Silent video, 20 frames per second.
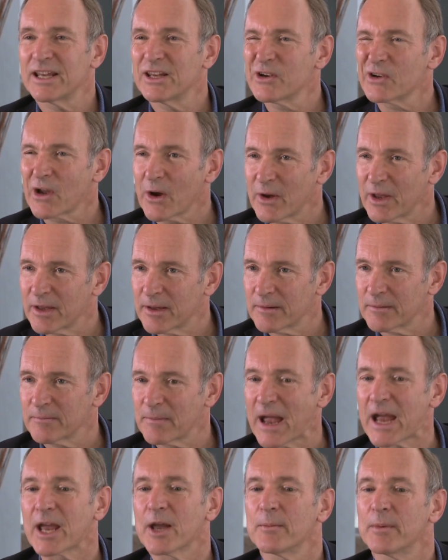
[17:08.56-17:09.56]
going
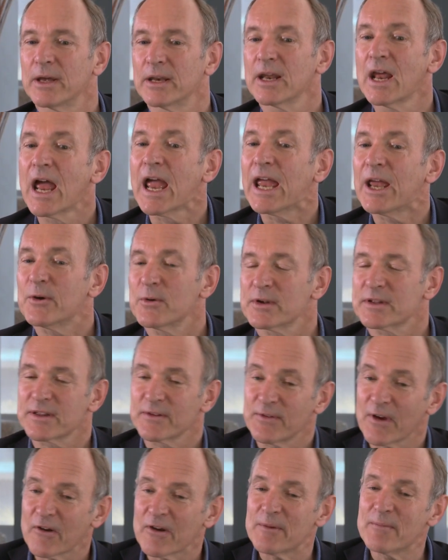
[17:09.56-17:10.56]
back a bit. It was a
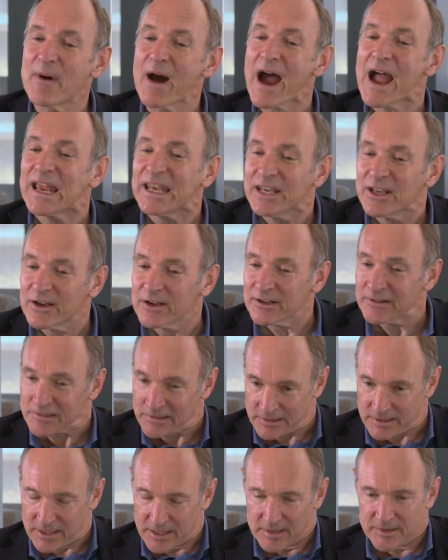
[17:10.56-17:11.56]
very minor.
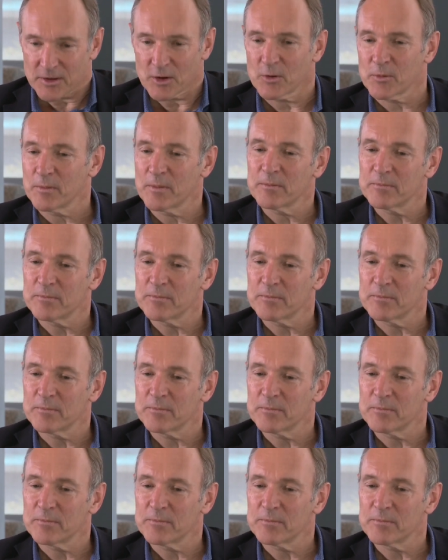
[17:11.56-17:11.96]
So